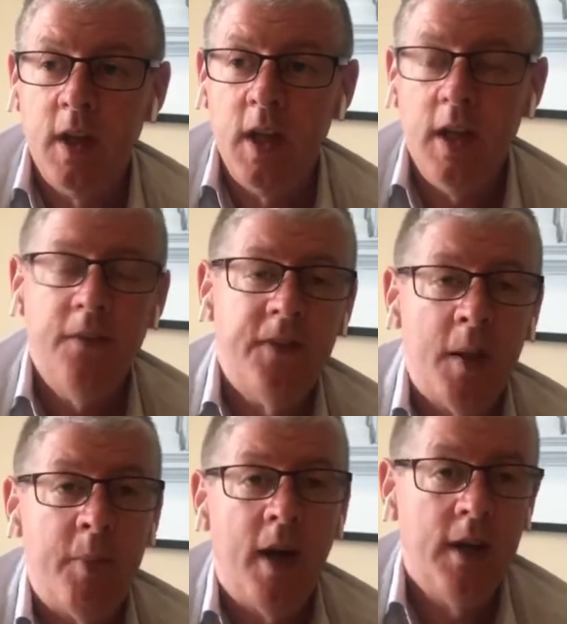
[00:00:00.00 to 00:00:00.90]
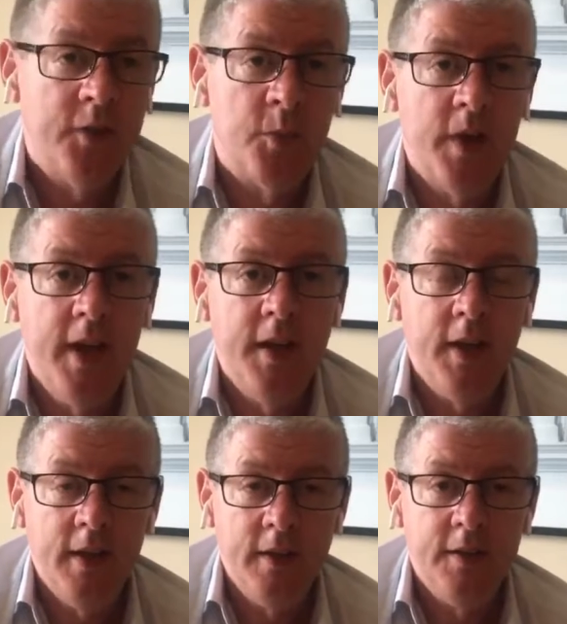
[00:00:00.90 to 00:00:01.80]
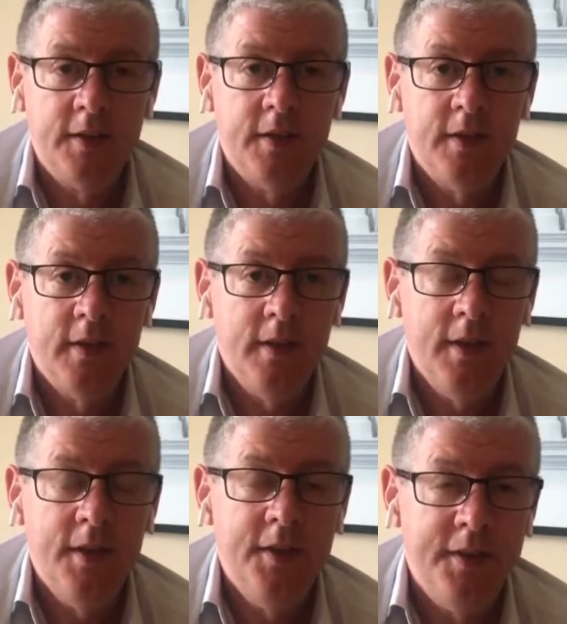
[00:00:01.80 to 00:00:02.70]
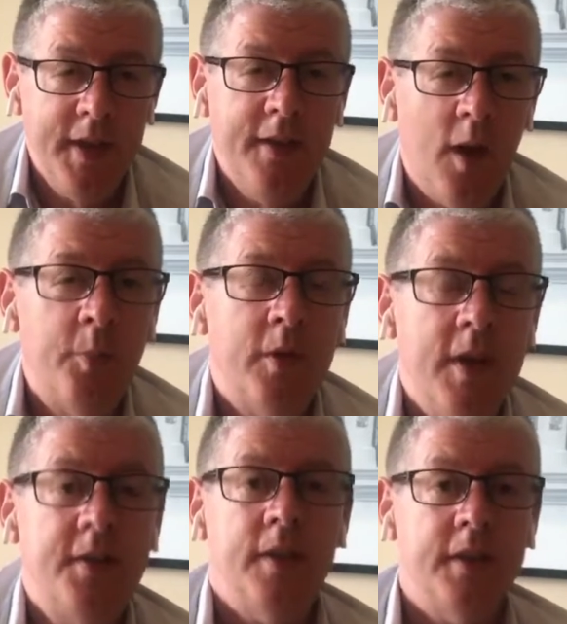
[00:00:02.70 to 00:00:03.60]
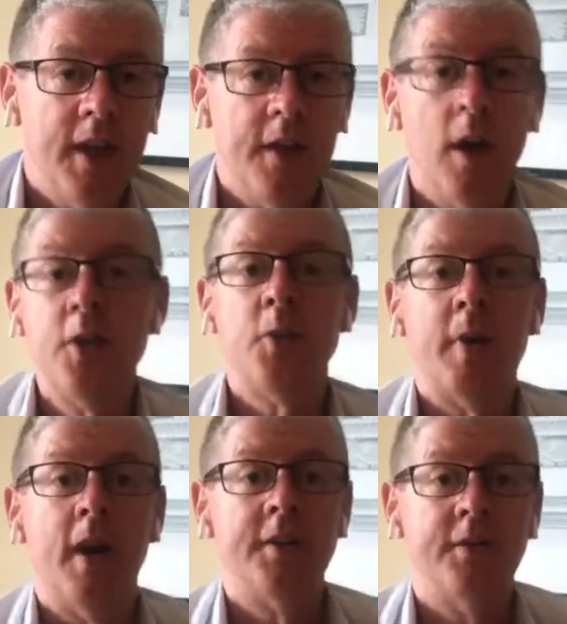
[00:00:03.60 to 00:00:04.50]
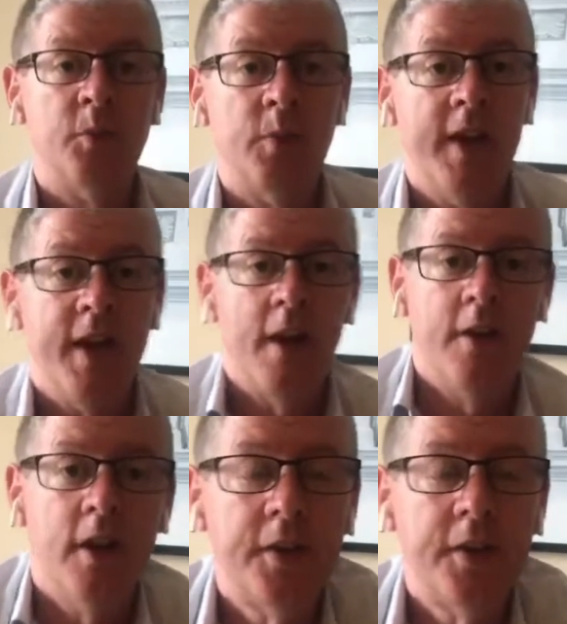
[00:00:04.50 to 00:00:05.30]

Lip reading: If that part of the brain is in operation, then other parts of the brain are not.